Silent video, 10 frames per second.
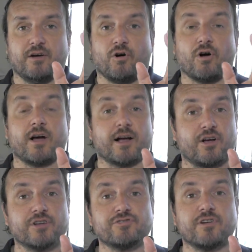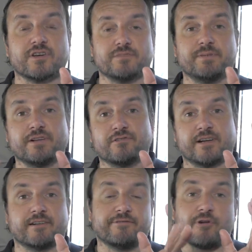or a construct's been
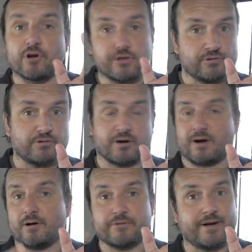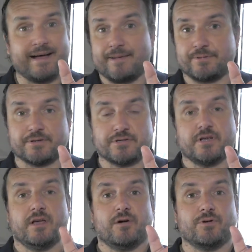created for you, or however it happens,
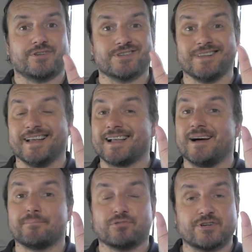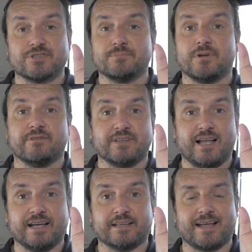which is like a prism of
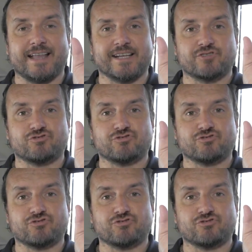light, and it